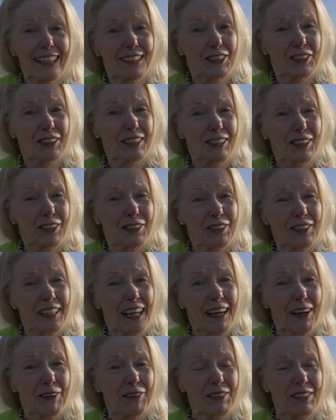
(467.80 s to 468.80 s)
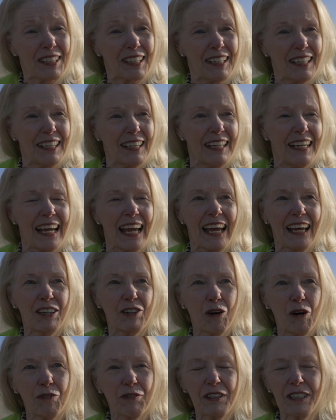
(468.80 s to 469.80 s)
it actually turned out.
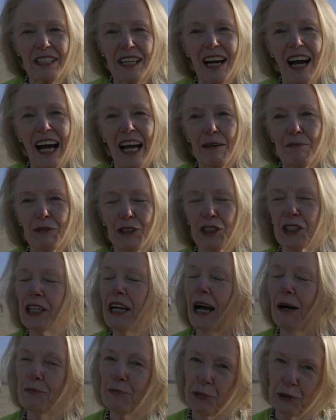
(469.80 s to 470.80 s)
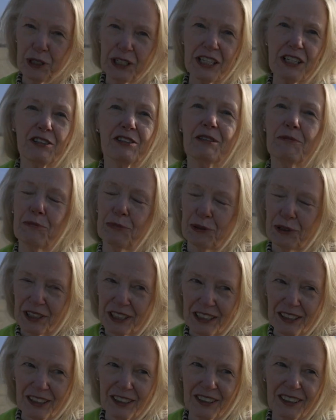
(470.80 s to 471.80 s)
And over time, she got prettier and
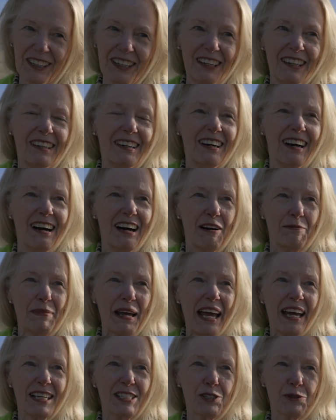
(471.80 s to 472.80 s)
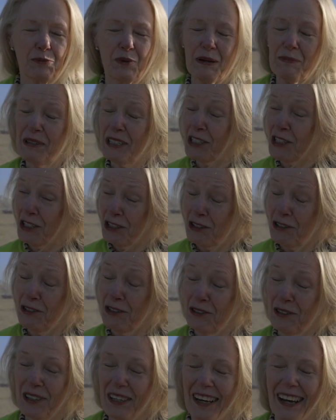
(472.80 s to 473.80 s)
prettier, as women
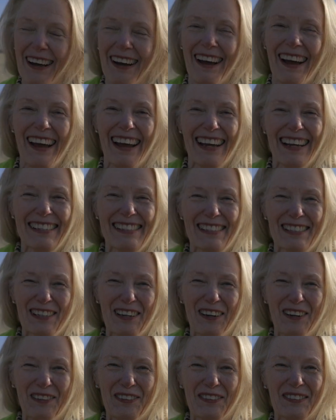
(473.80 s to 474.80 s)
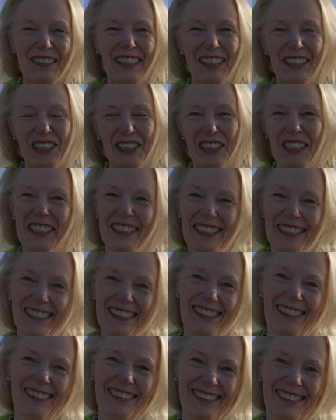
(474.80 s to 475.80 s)
do, and so there she
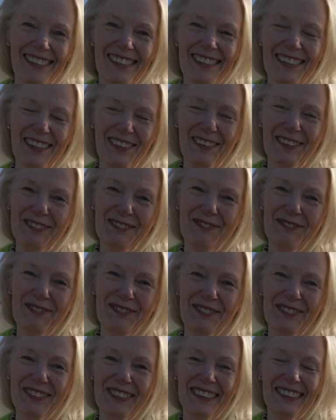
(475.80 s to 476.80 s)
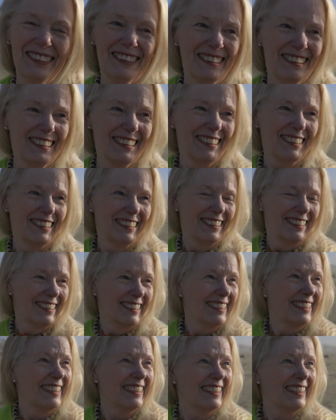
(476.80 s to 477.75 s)
is, so. That's awesome. Here's the